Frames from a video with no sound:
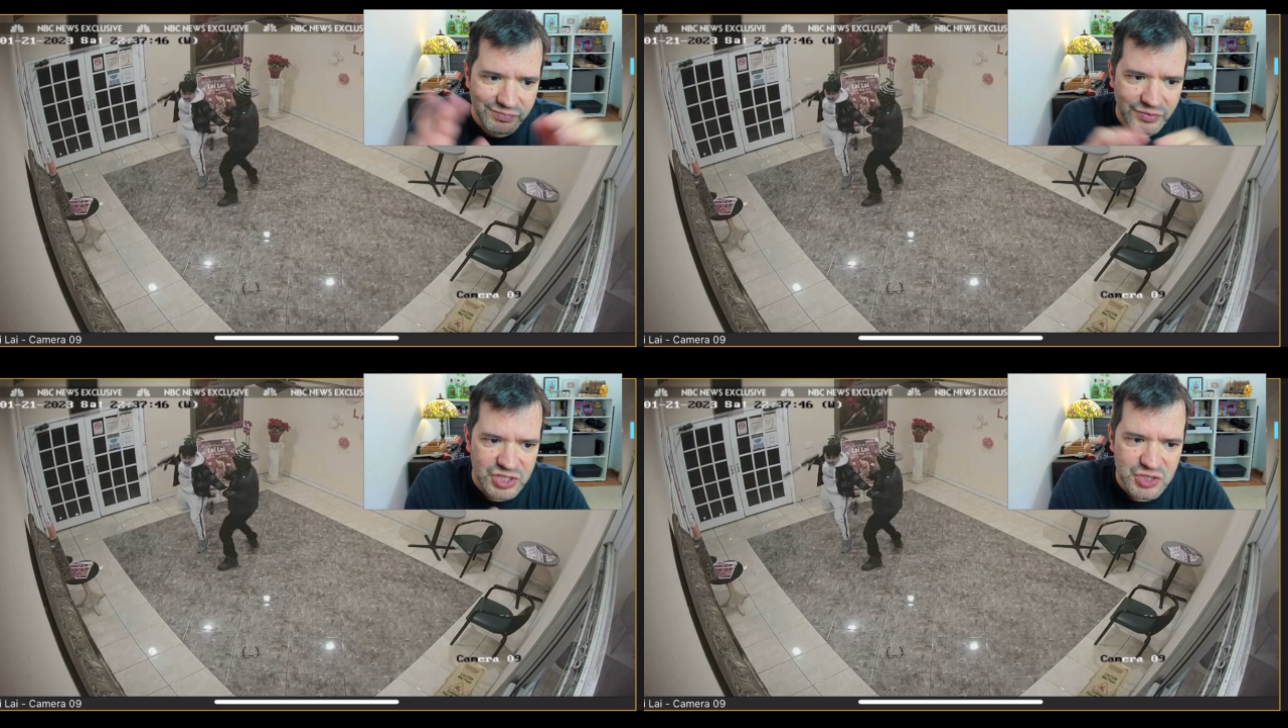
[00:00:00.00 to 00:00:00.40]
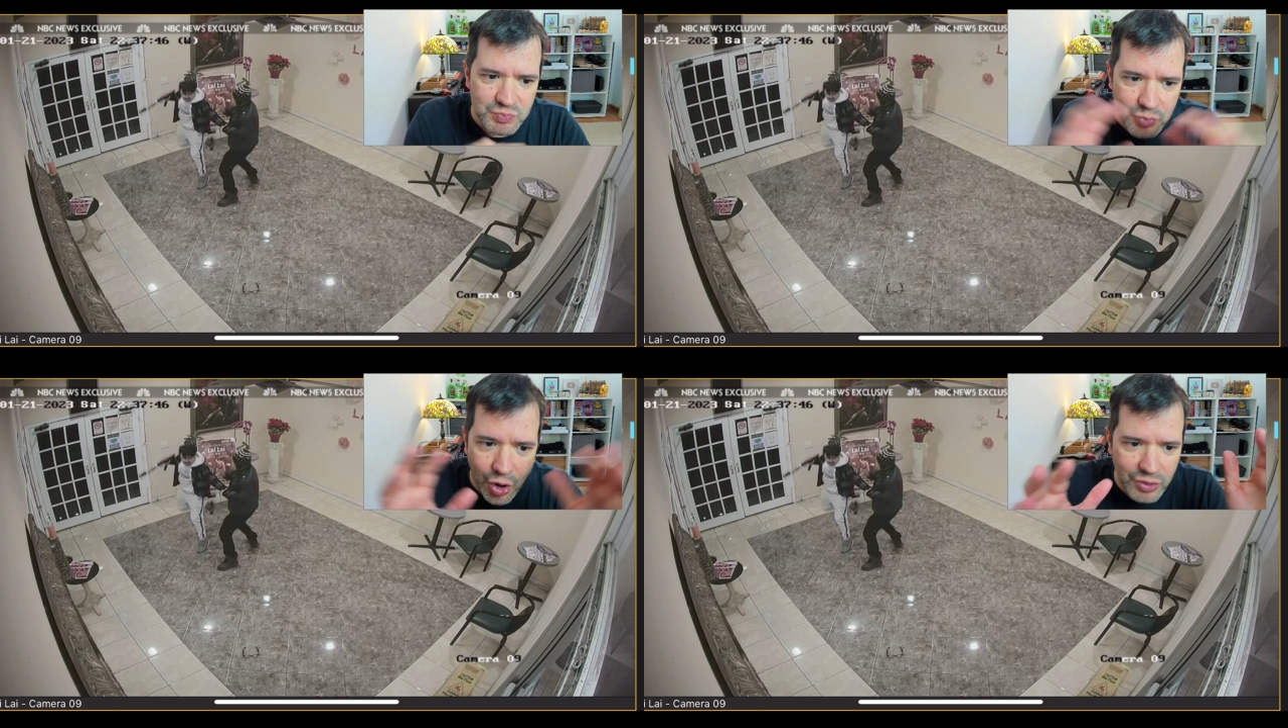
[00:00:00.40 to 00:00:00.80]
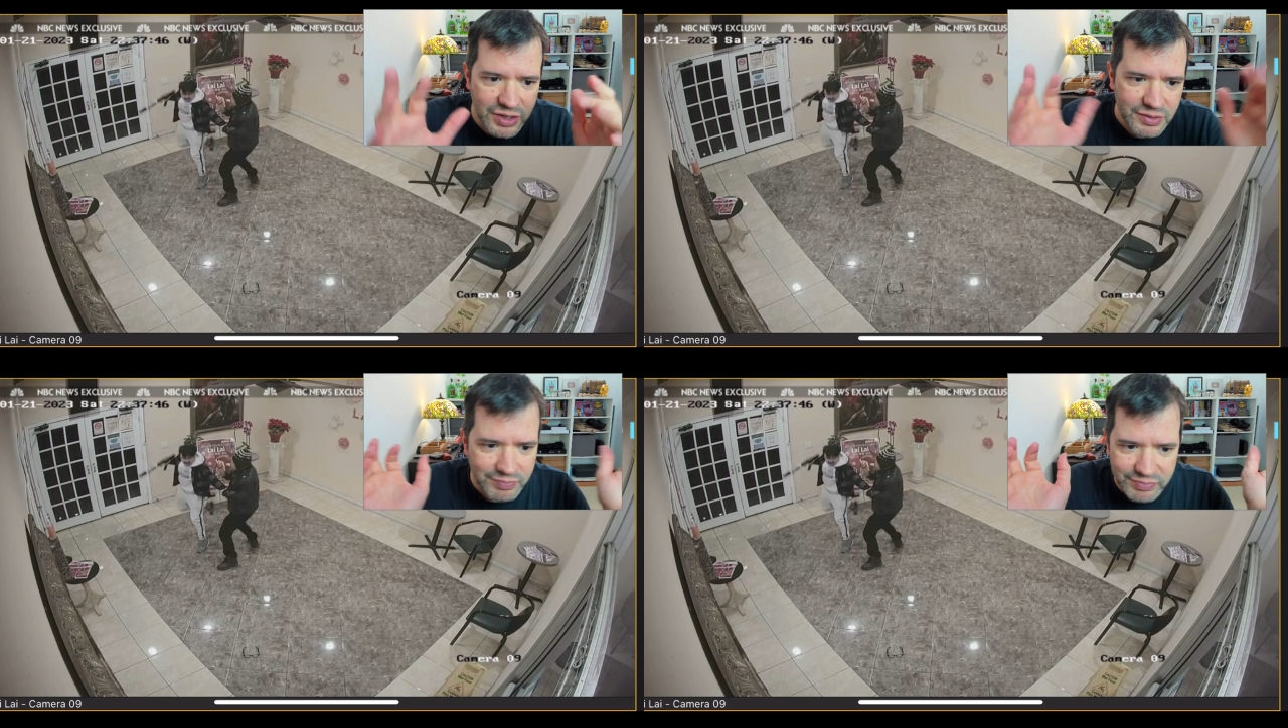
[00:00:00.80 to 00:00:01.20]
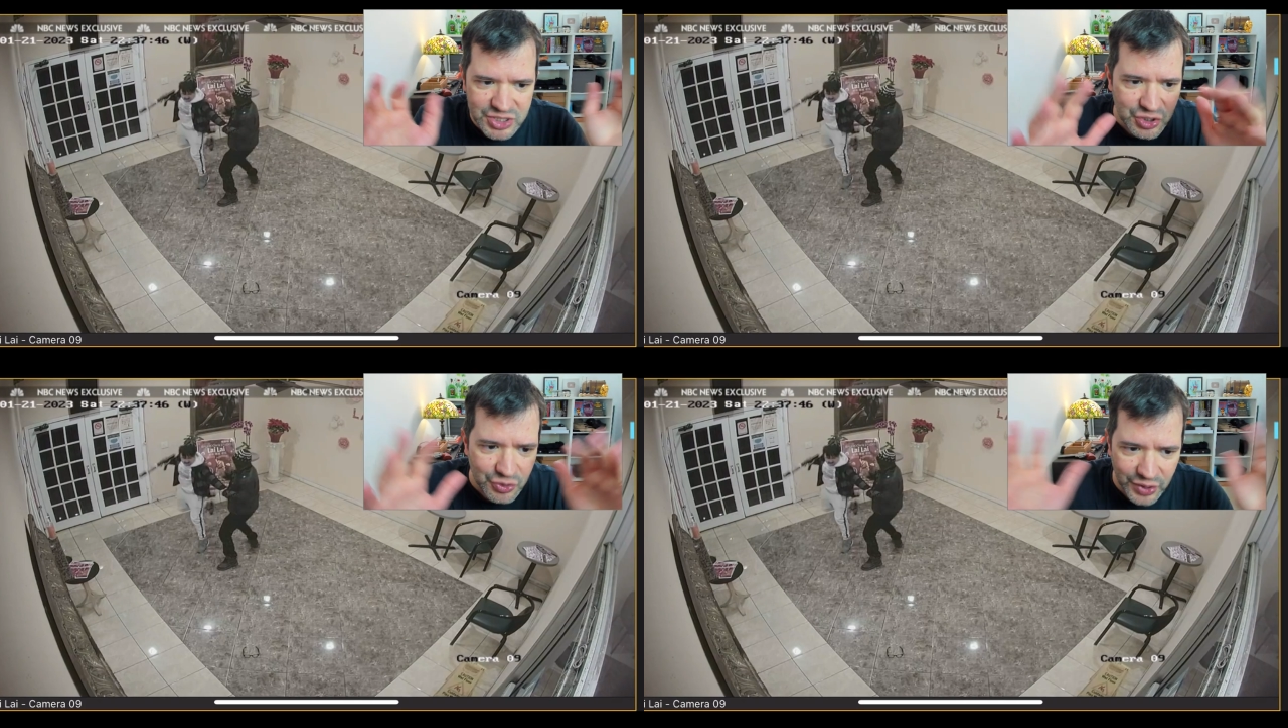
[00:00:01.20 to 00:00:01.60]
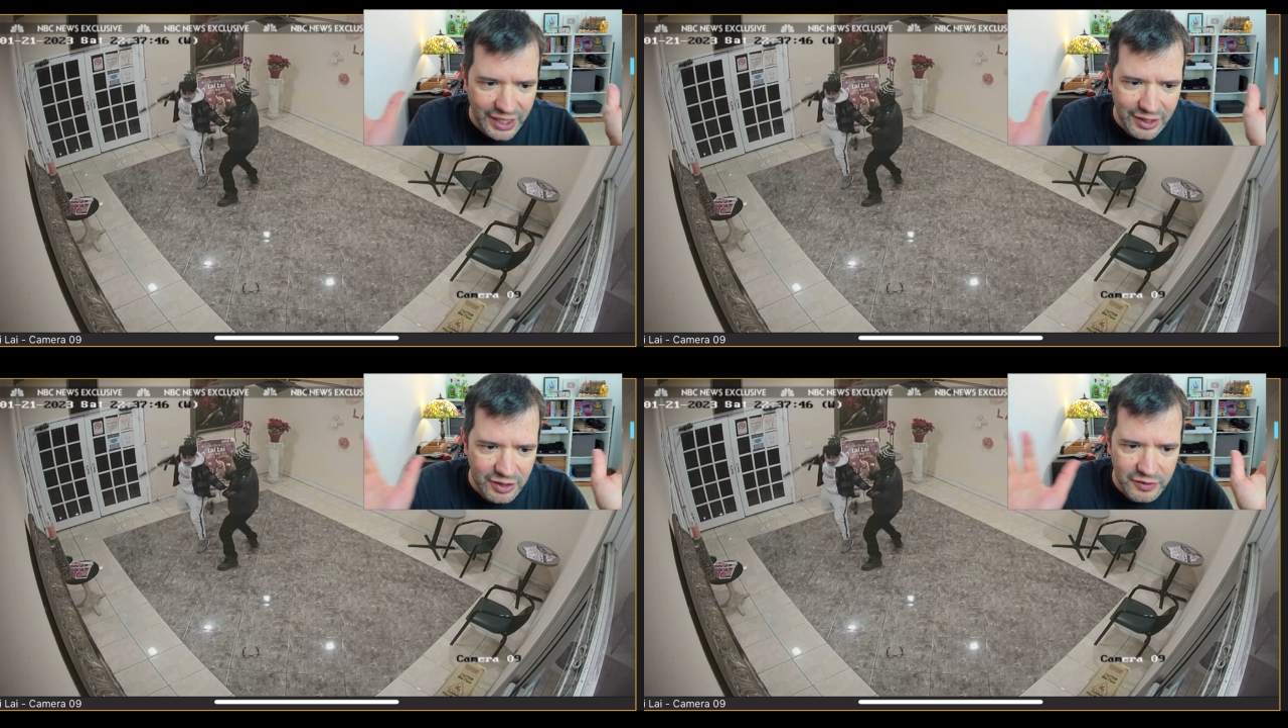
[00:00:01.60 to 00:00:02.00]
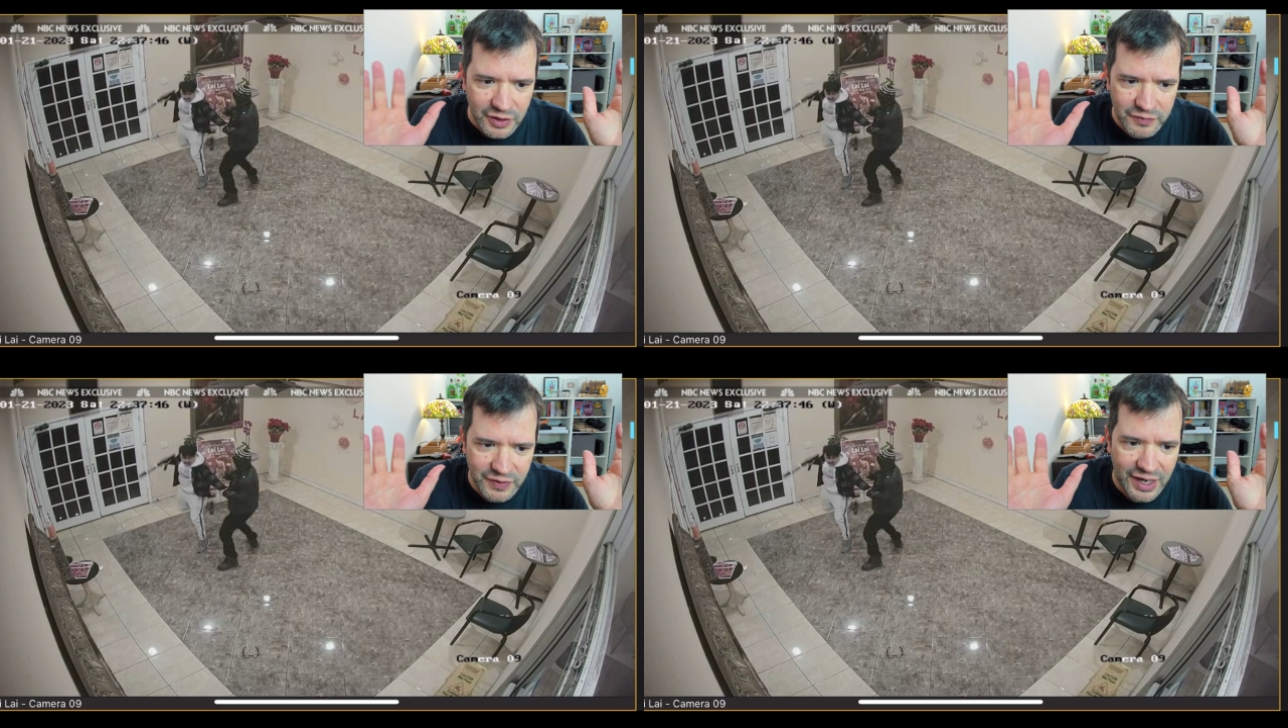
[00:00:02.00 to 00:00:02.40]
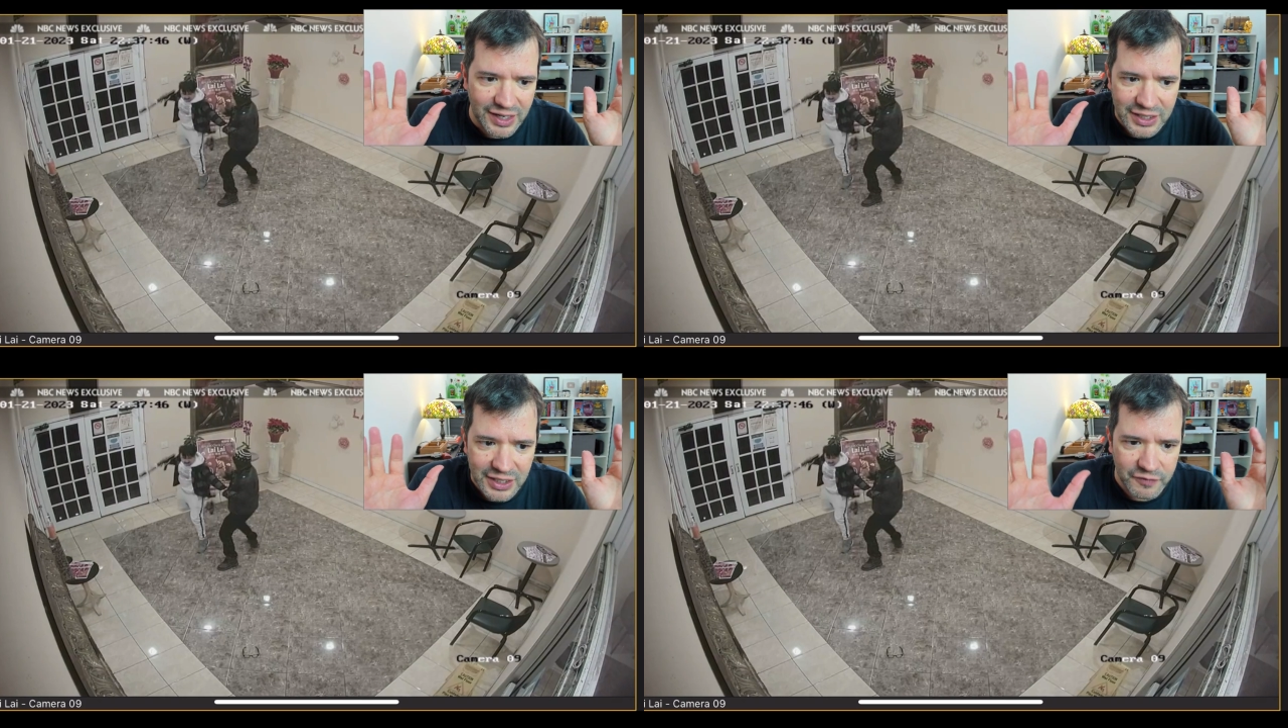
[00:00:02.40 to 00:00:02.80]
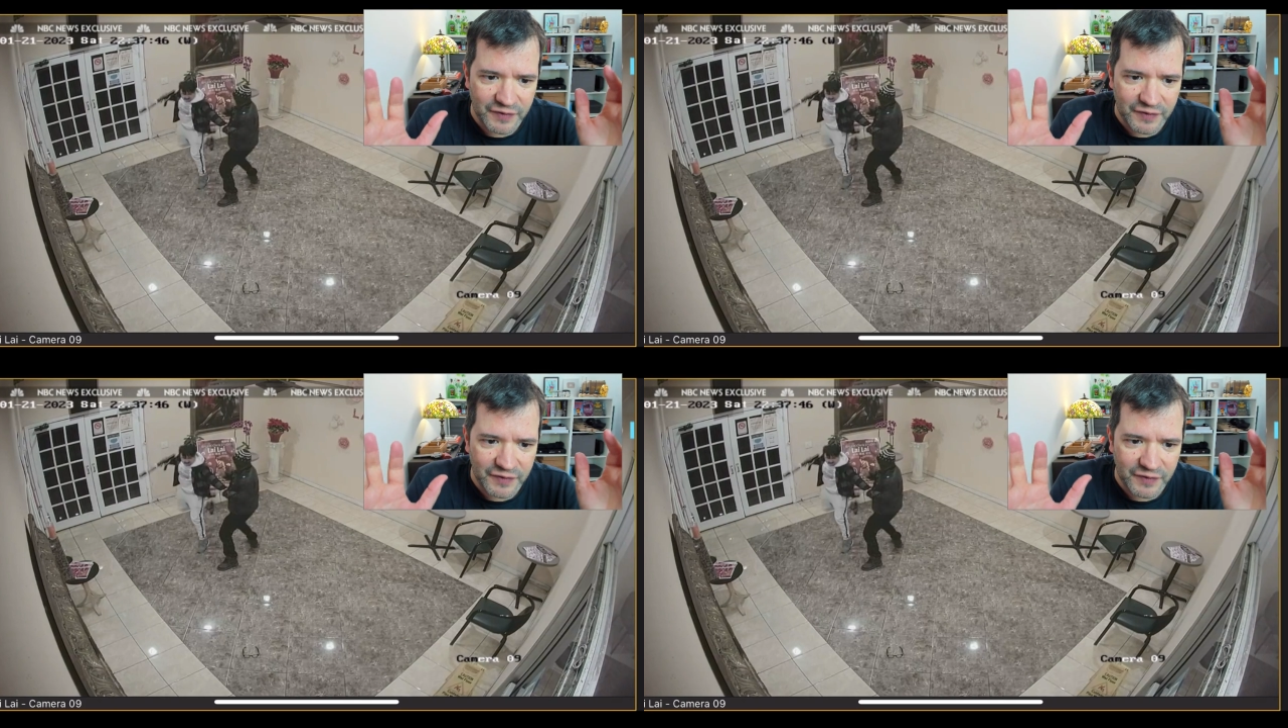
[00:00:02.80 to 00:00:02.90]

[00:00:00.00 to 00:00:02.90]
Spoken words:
smoke screen of a